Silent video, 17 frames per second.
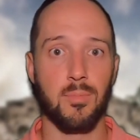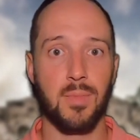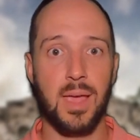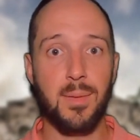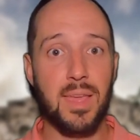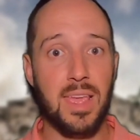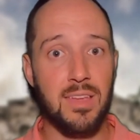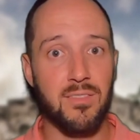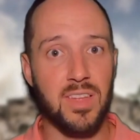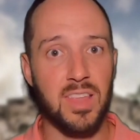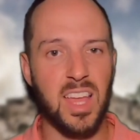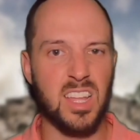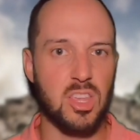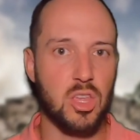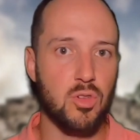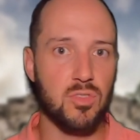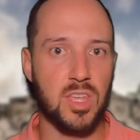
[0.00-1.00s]
maybe even
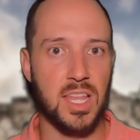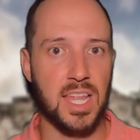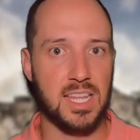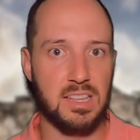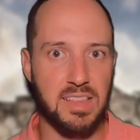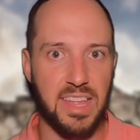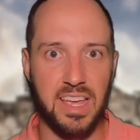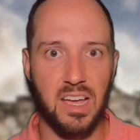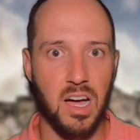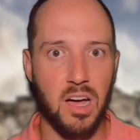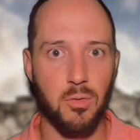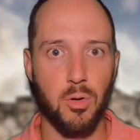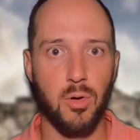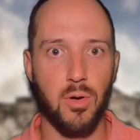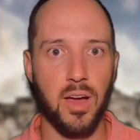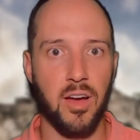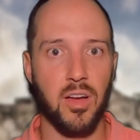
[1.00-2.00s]
like Houston, like the Lake
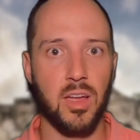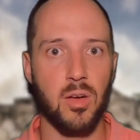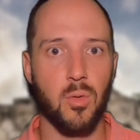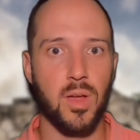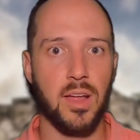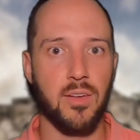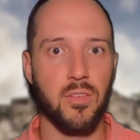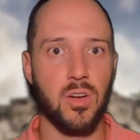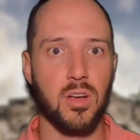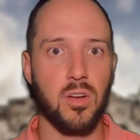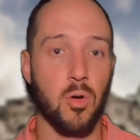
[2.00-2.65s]
Conroe area, whenever,